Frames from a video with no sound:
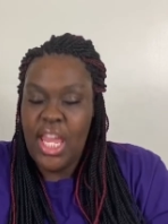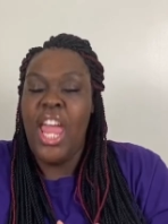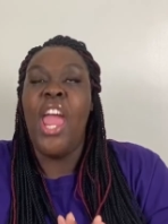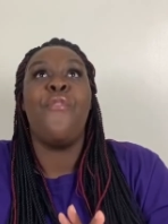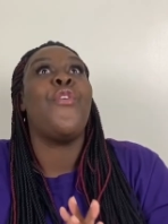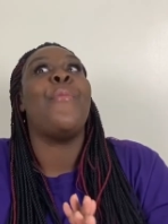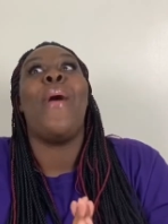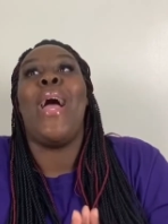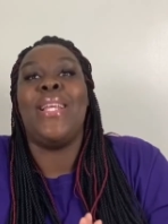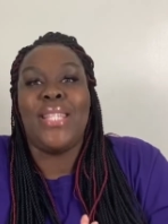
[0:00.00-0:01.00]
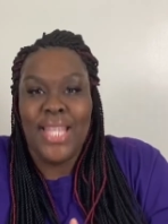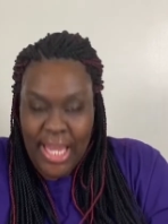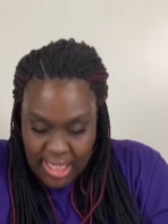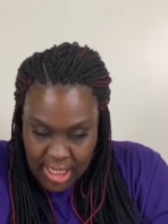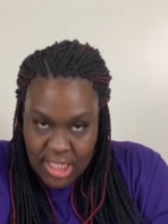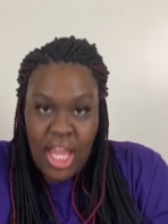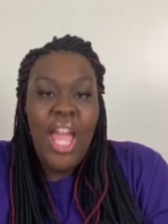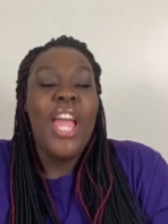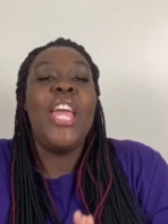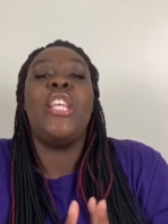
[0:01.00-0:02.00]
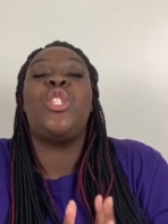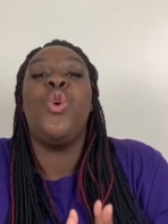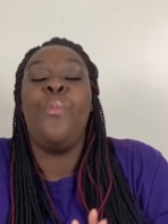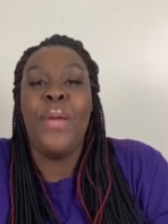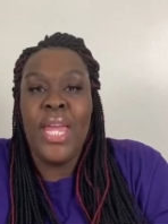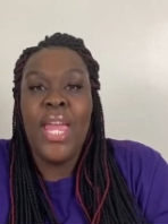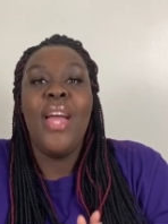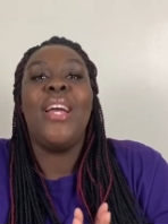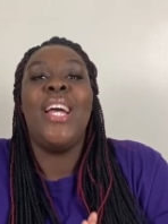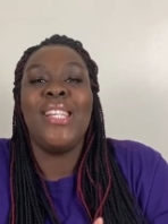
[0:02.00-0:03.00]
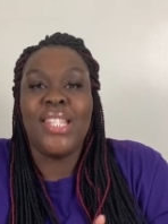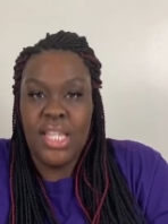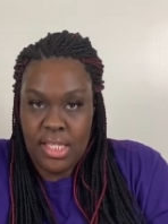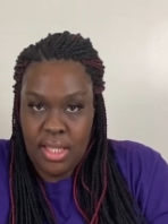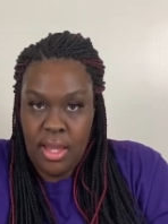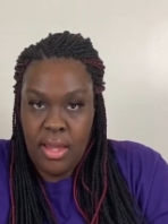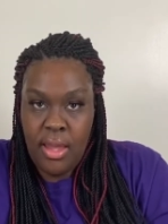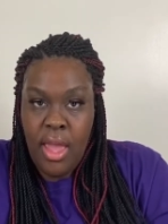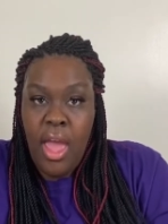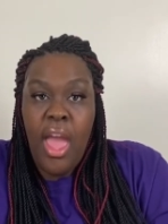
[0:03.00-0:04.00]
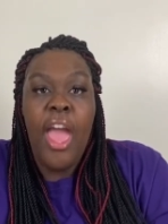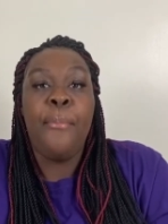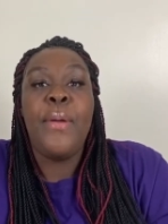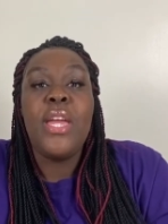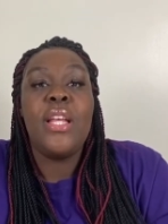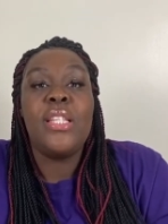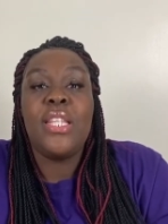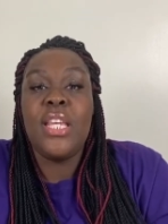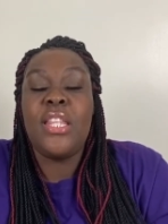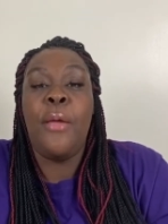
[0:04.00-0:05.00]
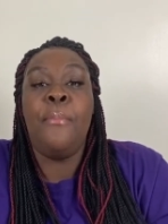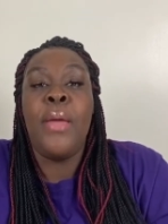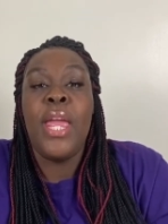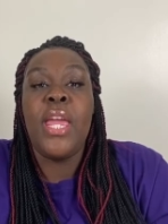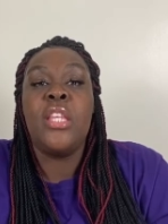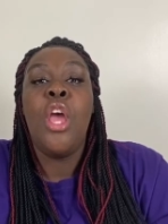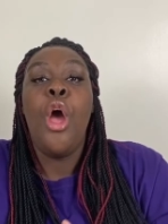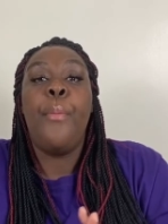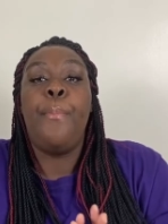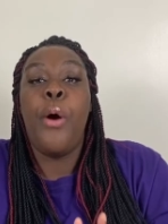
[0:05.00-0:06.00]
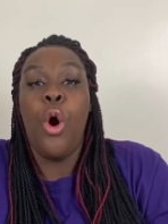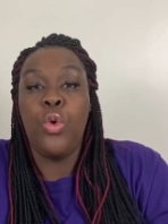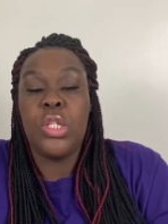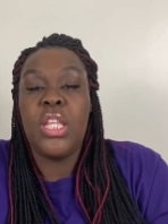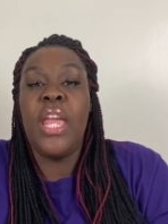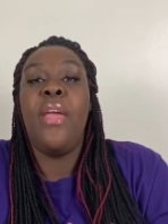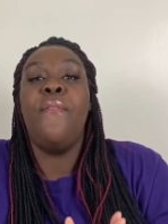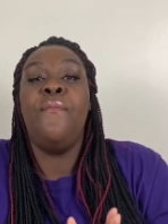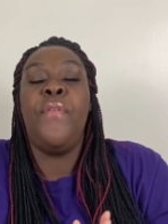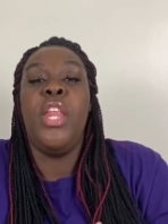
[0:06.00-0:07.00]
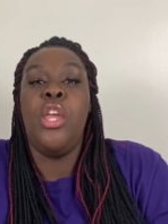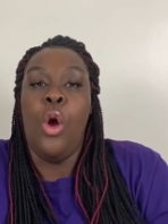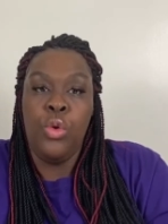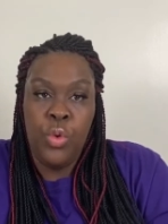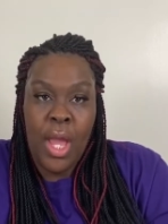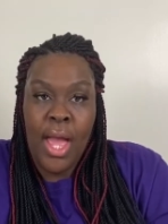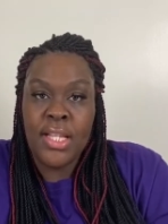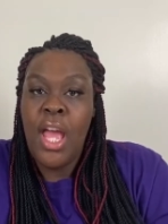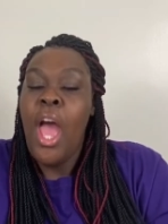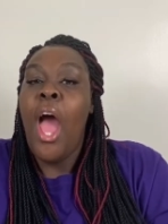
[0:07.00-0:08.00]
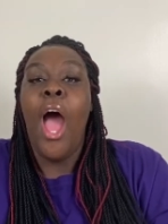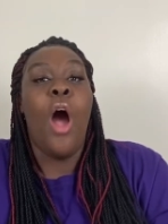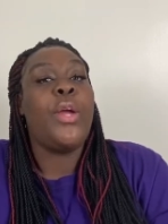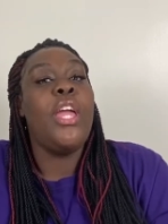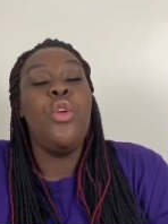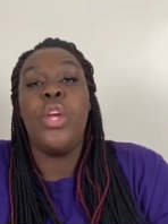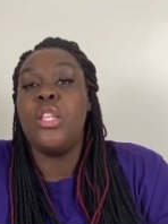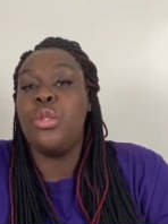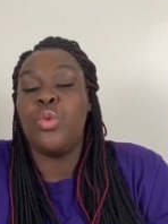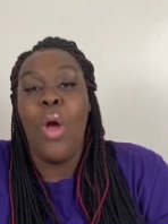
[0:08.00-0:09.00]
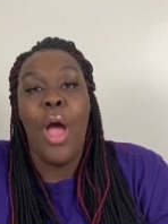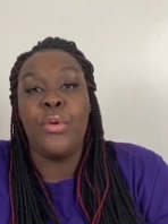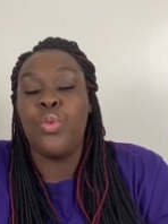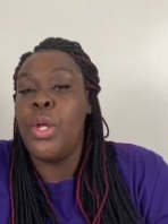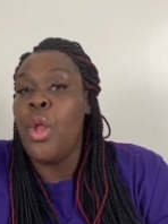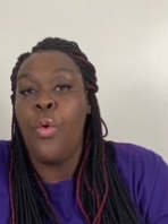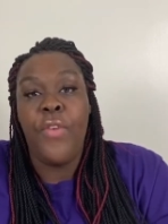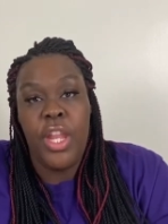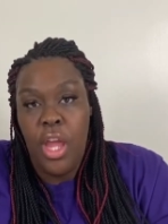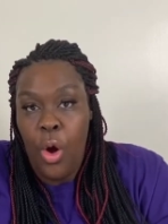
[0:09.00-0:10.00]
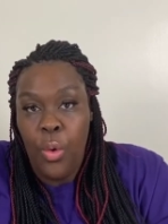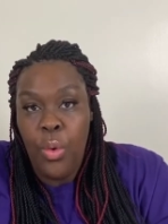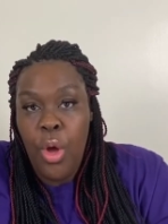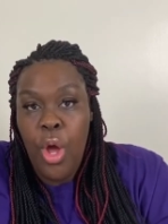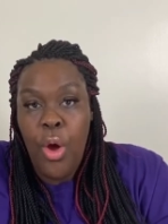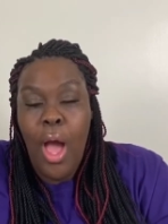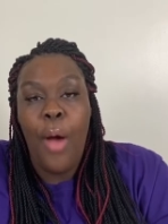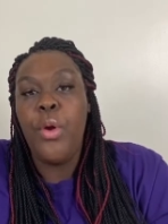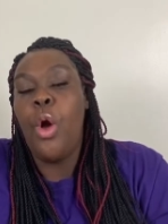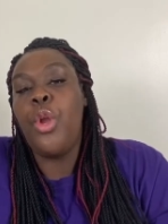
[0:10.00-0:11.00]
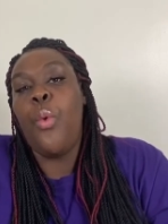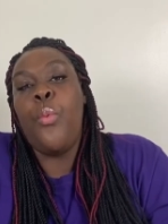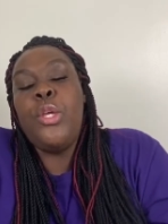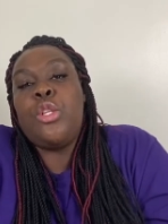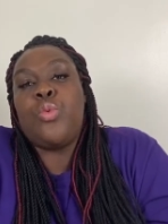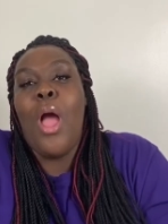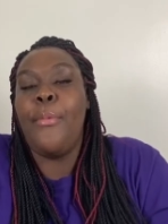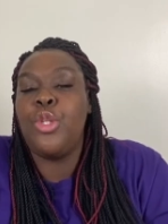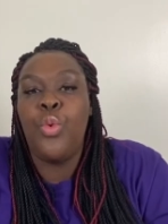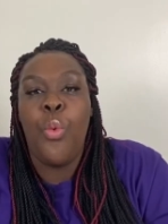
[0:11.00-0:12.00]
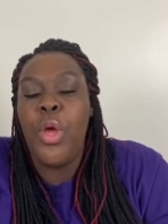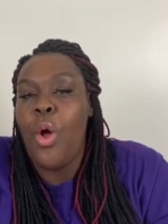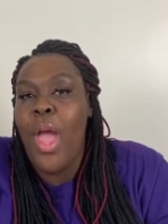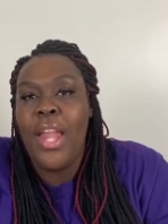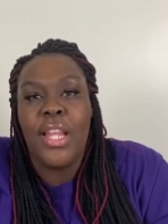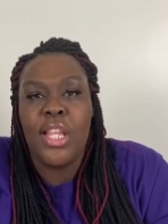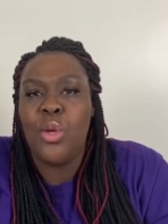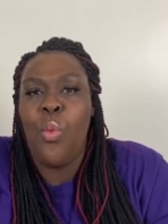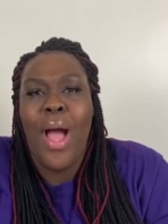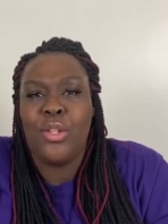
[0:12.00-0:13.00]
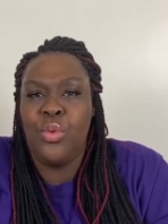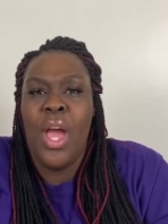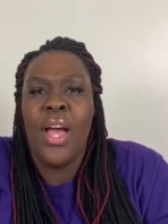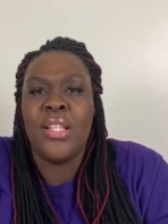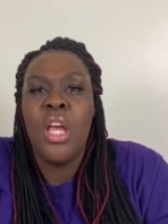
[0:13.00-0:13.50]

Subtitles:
Everybody say this is to be consistent. And be consistent means posting video, you guys. How can you get subscribers with no video? How are we going to know what we subscribe to when we don't have nothing to watch, you guys?